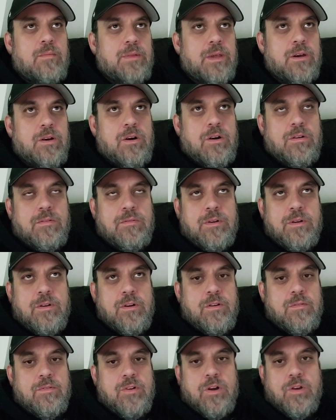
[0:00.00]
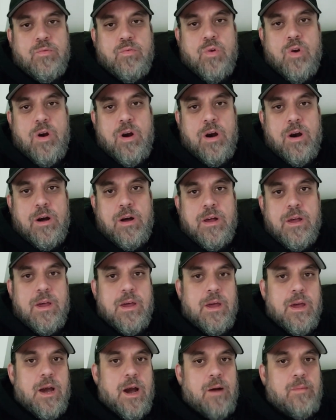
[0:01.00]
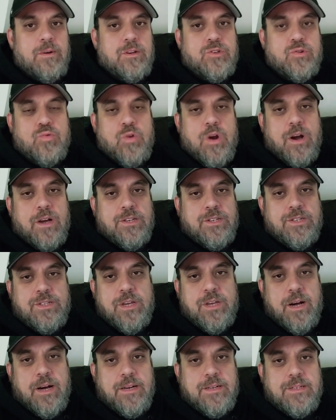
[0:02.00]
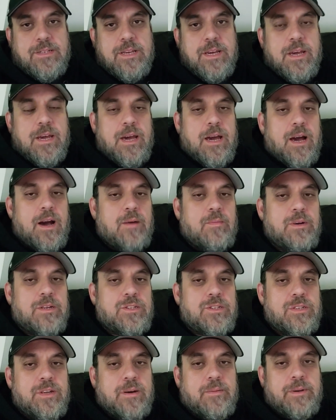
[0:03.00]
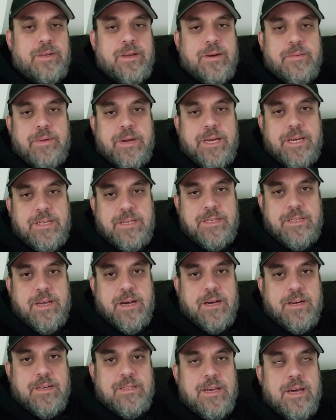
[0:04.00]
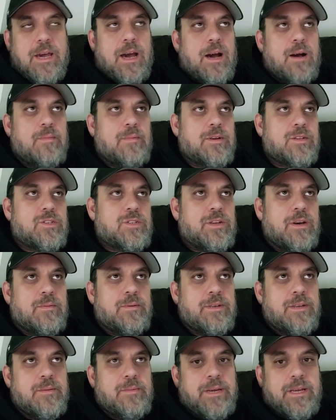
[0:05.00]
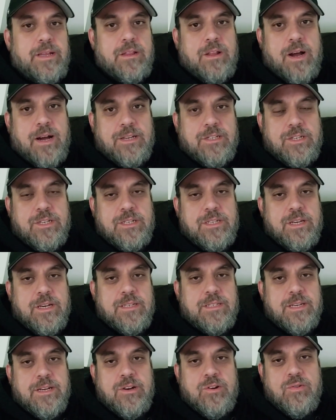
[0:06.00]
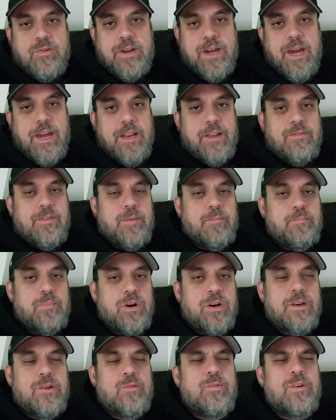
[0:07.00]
over and over on Raw. How much Raw sucks, how much WWE sucks, how much WWE logic sucks and creative and booking.